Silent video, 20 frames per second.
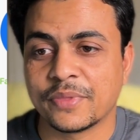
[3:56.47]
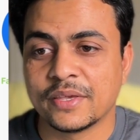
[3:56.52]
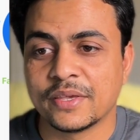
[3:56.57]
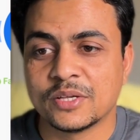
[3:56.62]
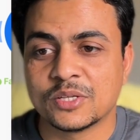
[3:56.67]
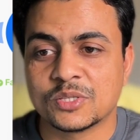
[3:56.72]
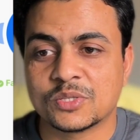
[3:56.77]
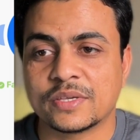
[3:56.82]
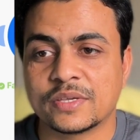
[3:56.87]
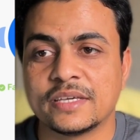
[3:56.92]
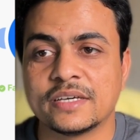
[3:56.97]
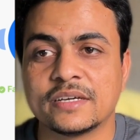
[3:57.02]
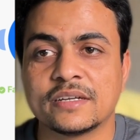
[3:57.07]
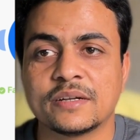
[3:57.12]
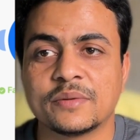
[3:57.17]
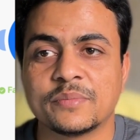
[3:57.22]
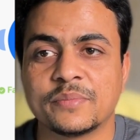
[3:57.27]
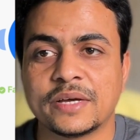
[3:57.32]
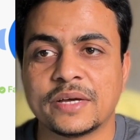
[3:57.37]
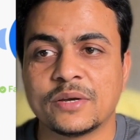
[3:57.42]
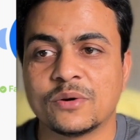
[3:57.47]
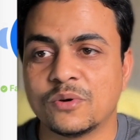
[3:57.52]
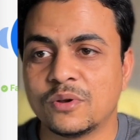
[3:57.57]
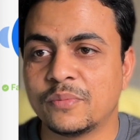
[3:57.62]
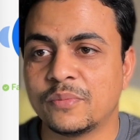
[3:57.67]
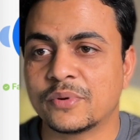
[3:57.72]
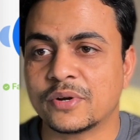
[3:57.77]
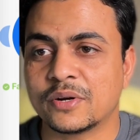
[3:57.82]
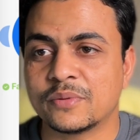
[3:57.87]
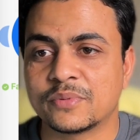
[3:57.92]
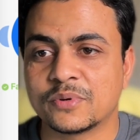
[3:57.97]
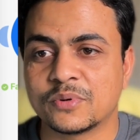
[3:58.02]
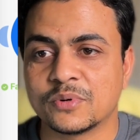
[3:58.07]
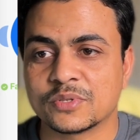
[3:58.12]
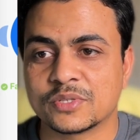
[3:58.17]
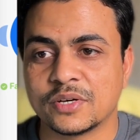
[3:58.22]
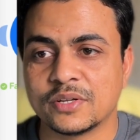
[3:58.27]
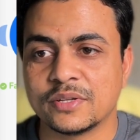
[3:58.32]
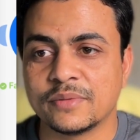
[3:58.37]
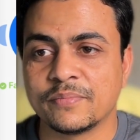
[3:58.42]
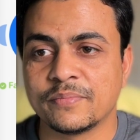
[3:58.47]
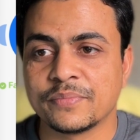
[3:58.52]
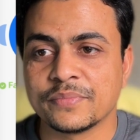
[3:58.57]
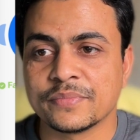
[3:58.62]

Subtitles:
So here my whole prompt goes on,